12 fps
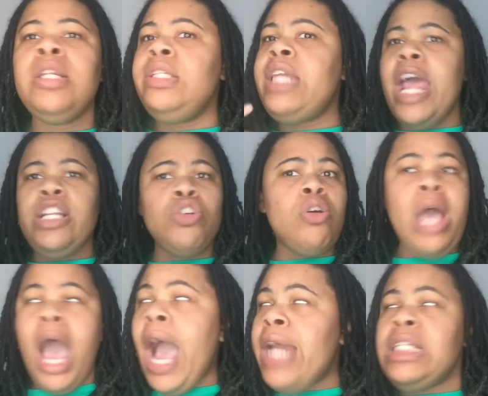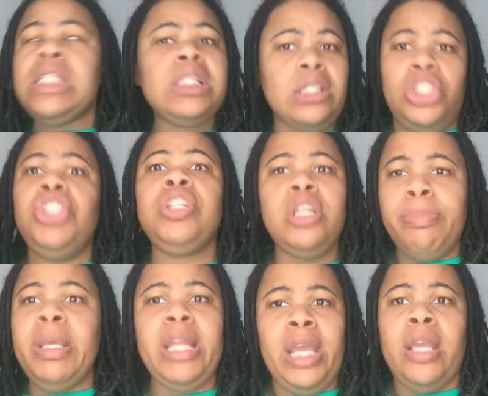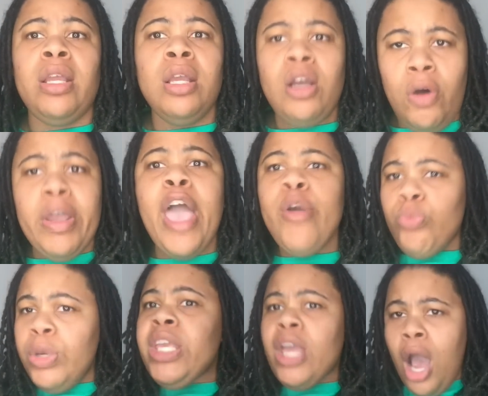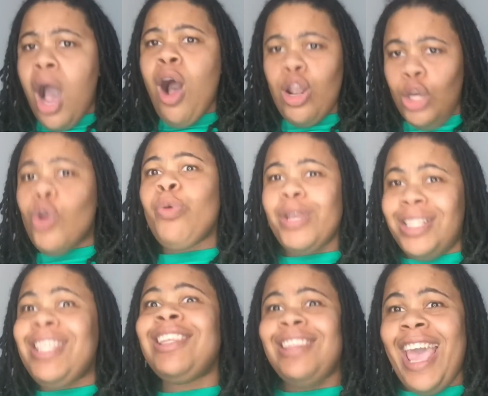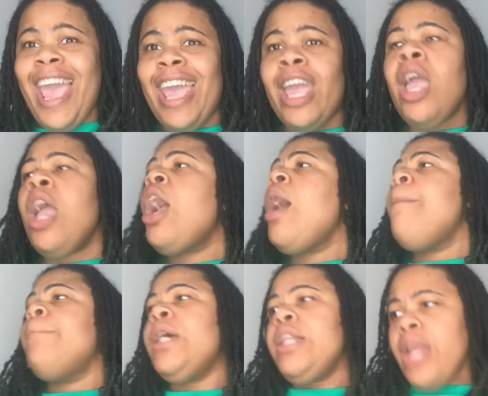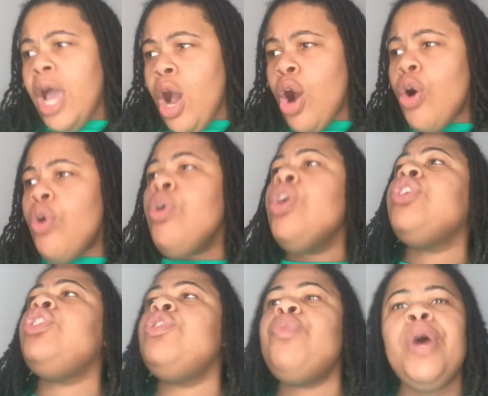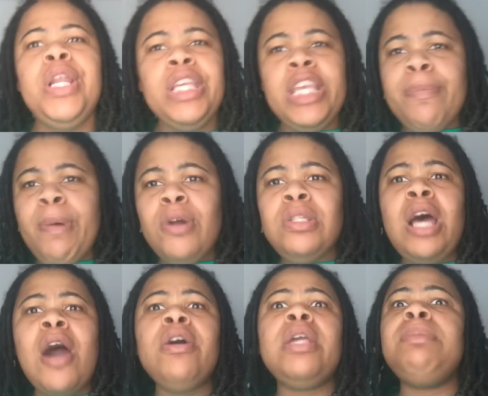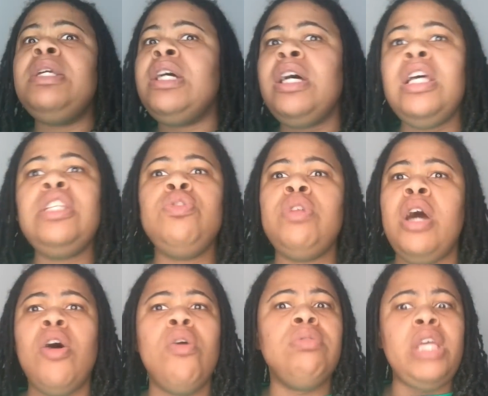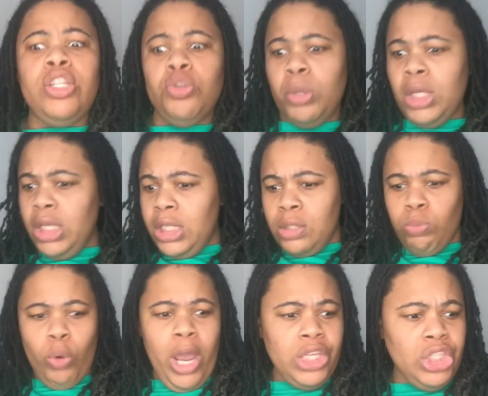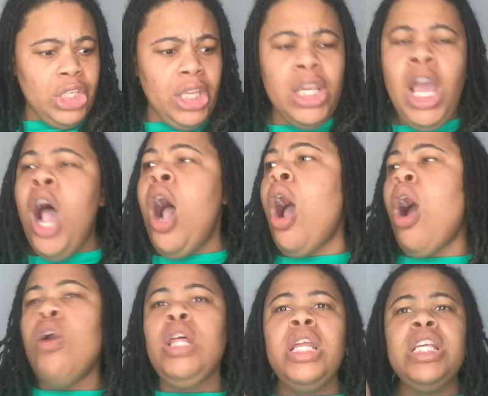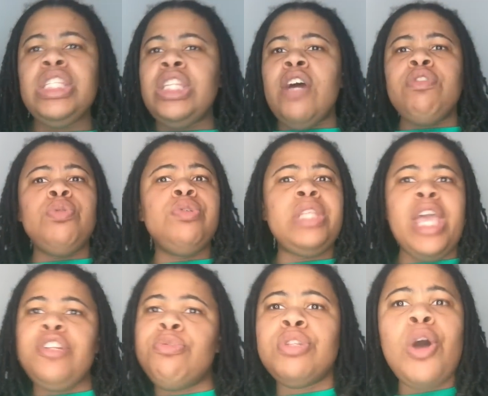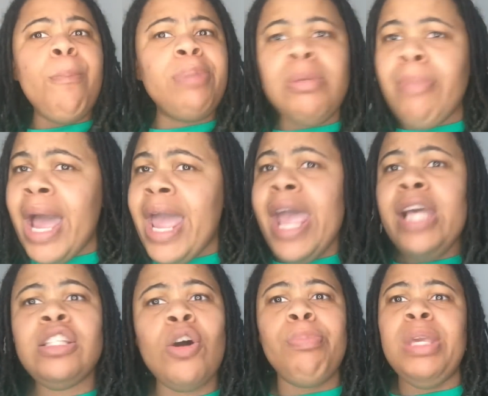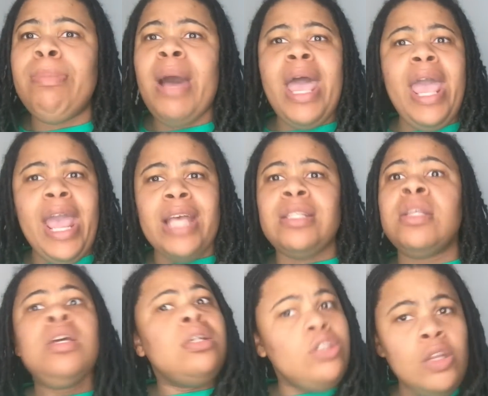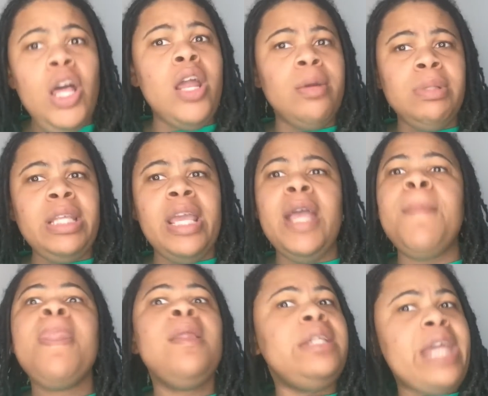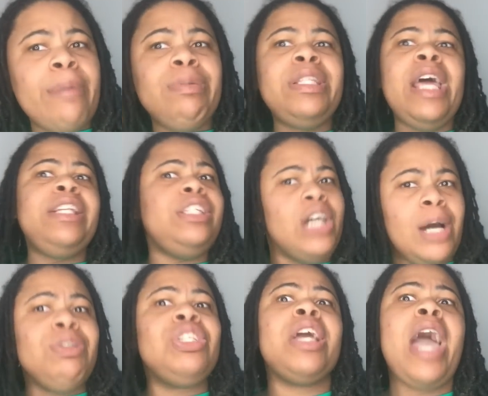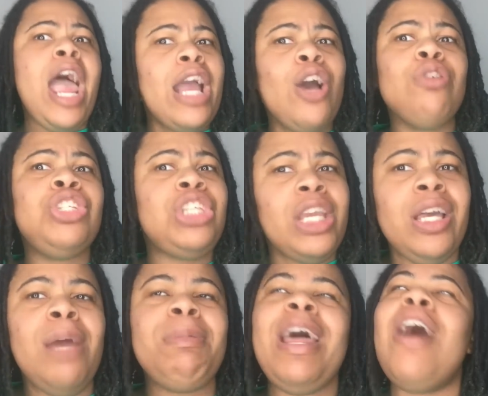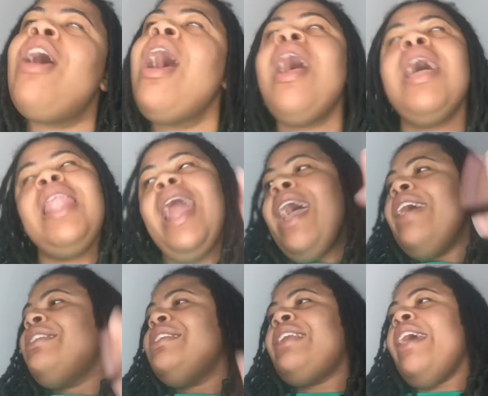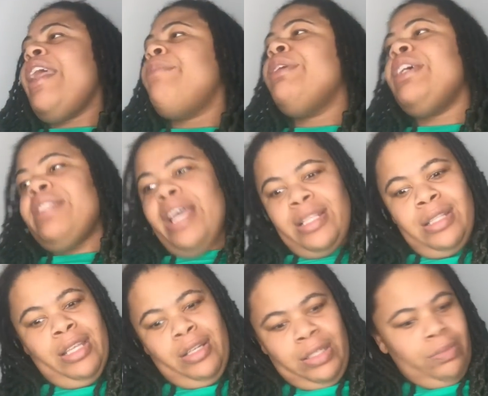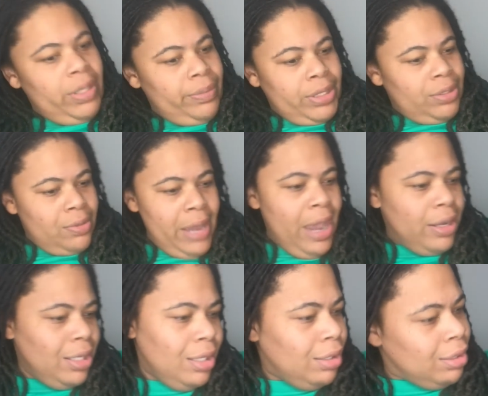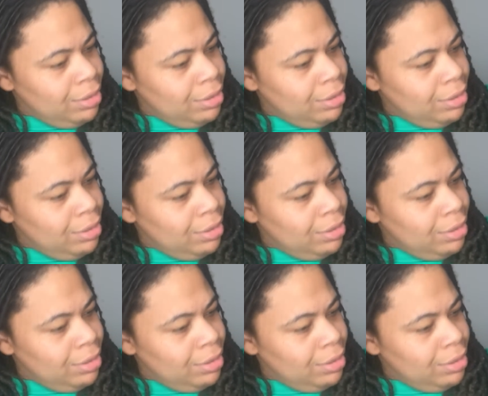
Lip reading: That honestly should have been it, okay? We can all agree to that. But no, you want to keep on talking because, you know, adrenaline's rushing, all of this stuff. You said you was going to beat my ass, so beat my ass. You know what I'm saying? That was that dumb Chicago shit coming out. And I hate to say that because that's literally what we do out here.